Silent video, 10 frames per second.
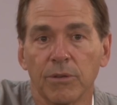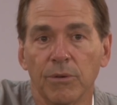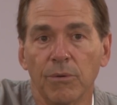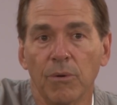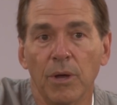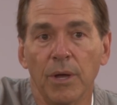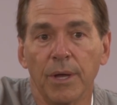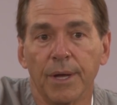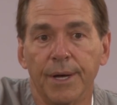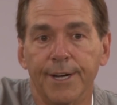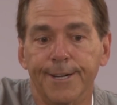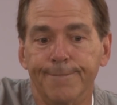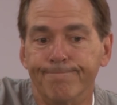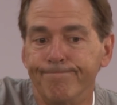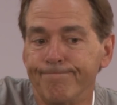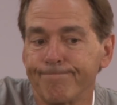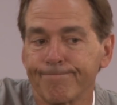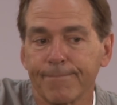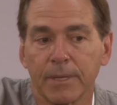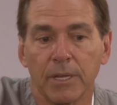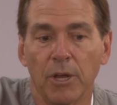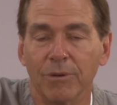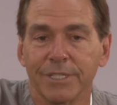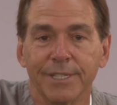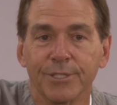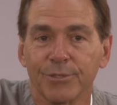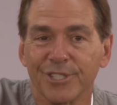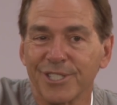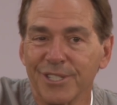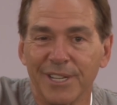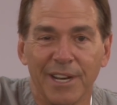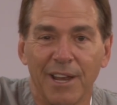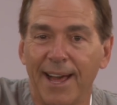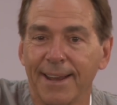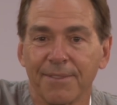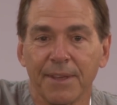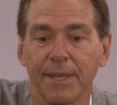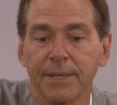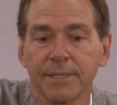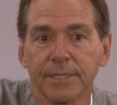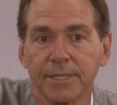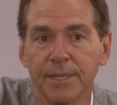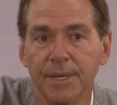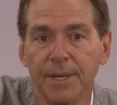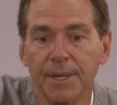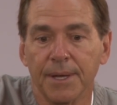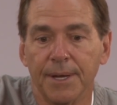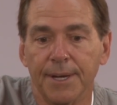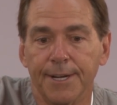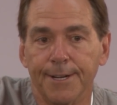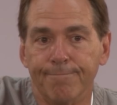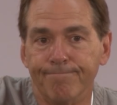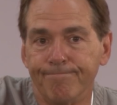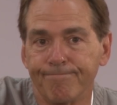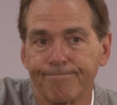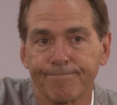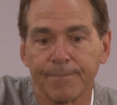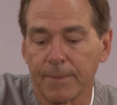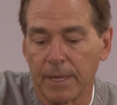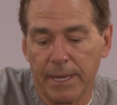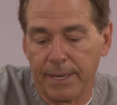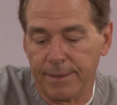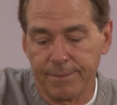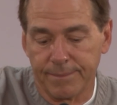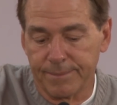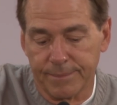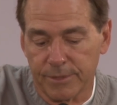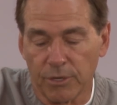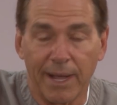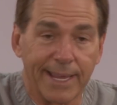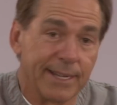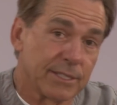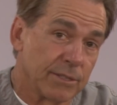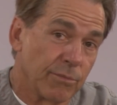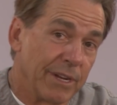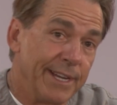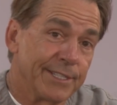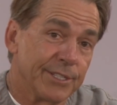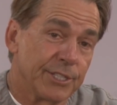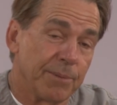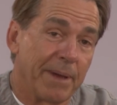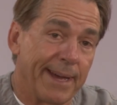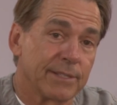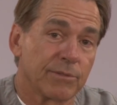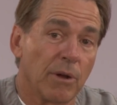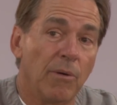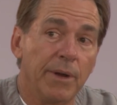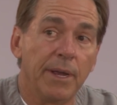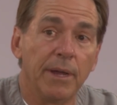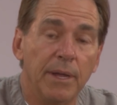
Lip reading: to, you know, is interested in a lot of things. And so I guess the relationship has grown,